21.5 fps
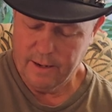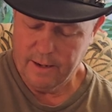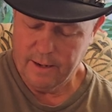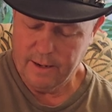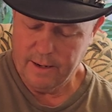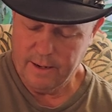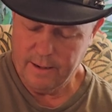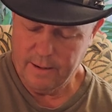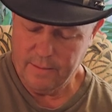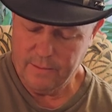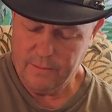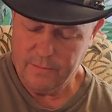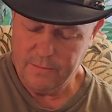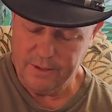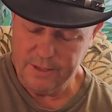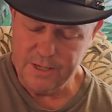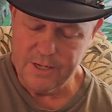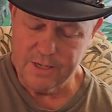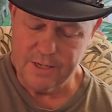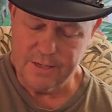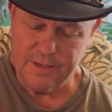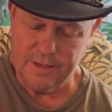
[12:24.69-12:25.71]
Uh, well,
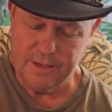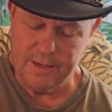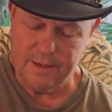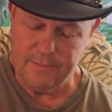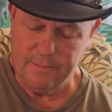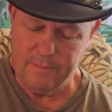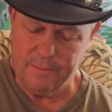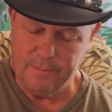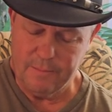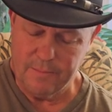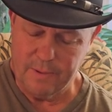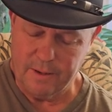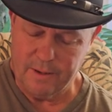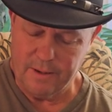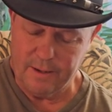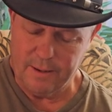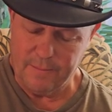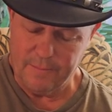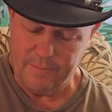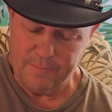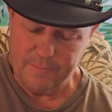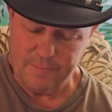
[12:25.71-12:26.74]
this is um,
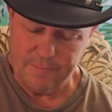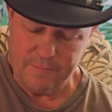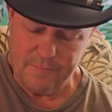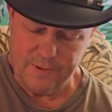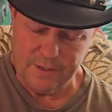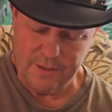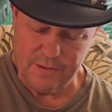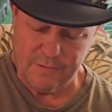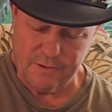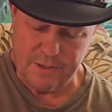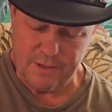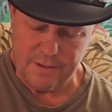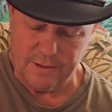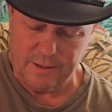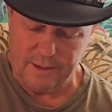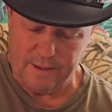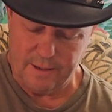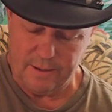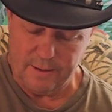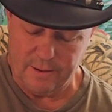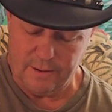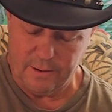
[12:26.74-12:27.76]
um, this was
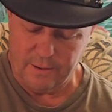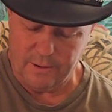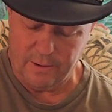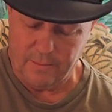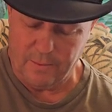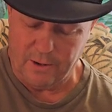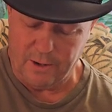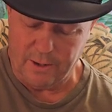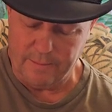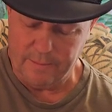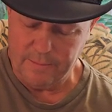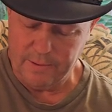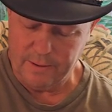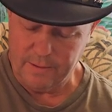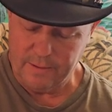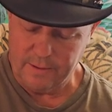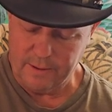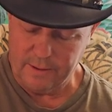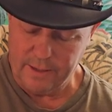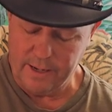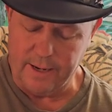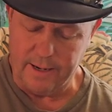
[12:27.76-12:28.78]
uh, Orban.
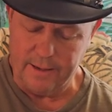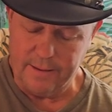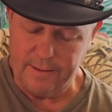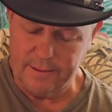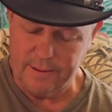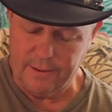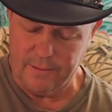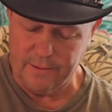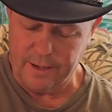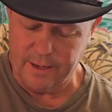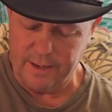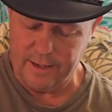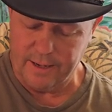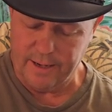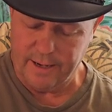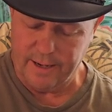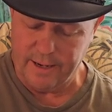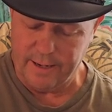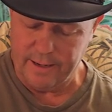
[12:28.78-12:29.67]
Yeah, okay, I got